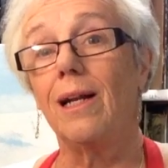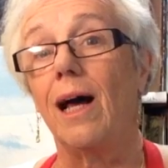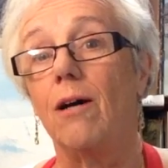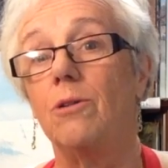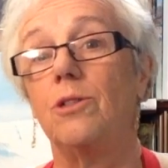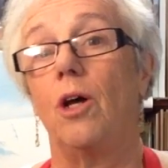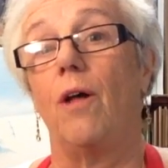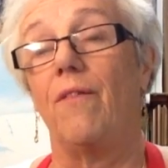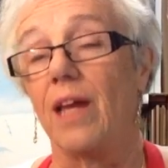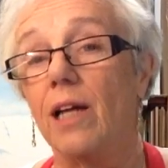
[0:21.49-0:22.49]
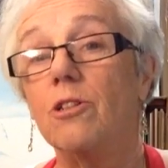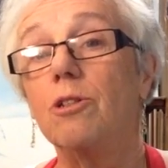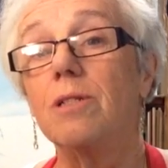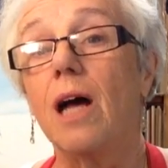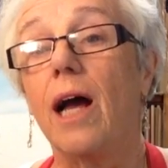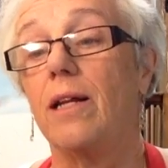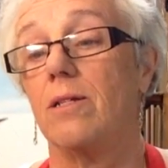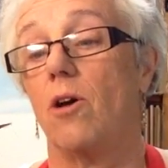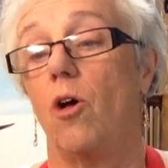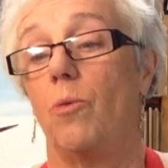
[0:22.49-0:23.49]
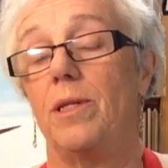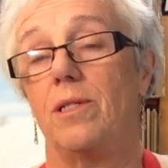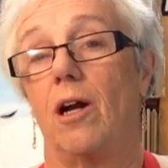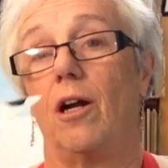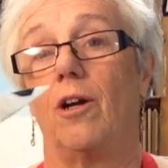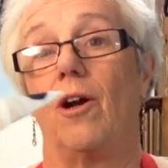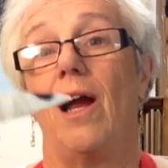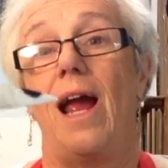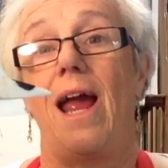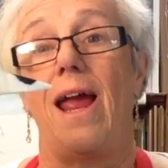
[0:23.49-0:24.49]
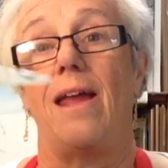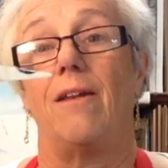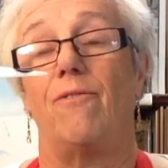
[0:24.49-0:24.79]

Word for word: clouds, the underside is always darker. And